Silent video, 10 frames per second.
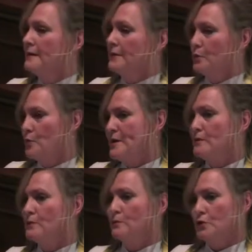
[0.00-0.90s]
the
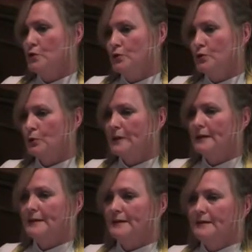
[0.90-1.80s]
real you.
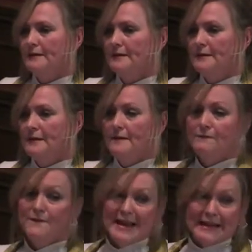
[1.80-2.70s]

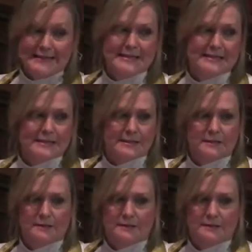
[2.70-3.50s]
Fakeness